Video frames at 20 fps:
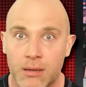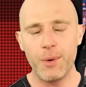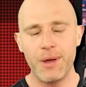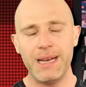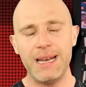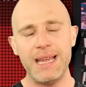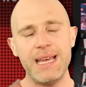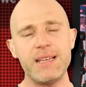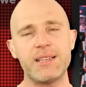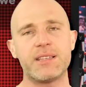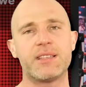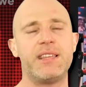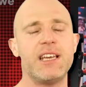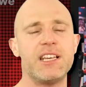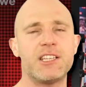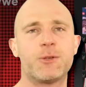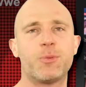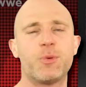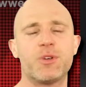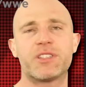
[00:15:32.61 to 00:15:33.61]
So at least
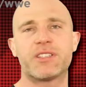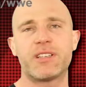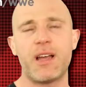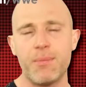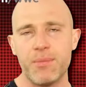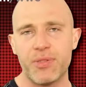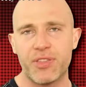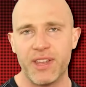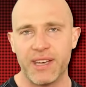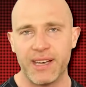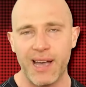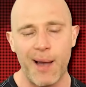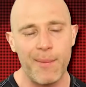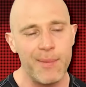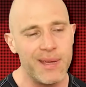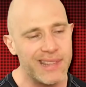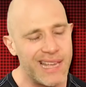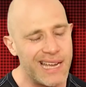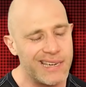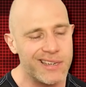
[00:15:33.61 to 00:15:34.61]
this was something.
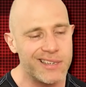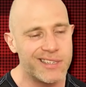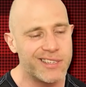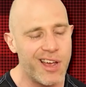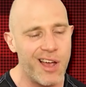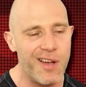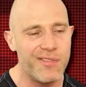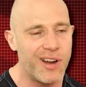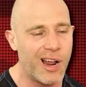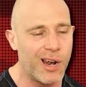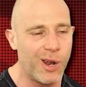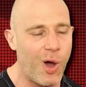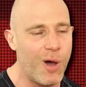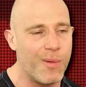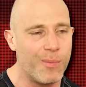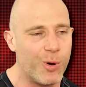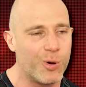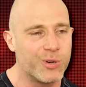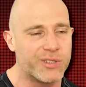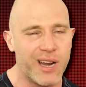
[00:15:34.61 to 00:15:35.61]
I mean, they deserved a
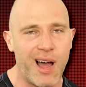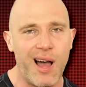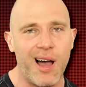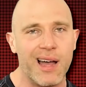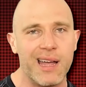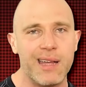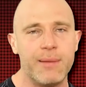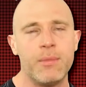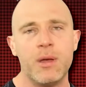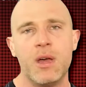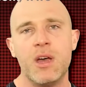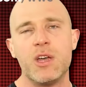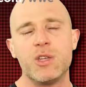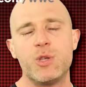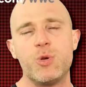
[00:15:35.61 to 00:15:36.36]
lot more time.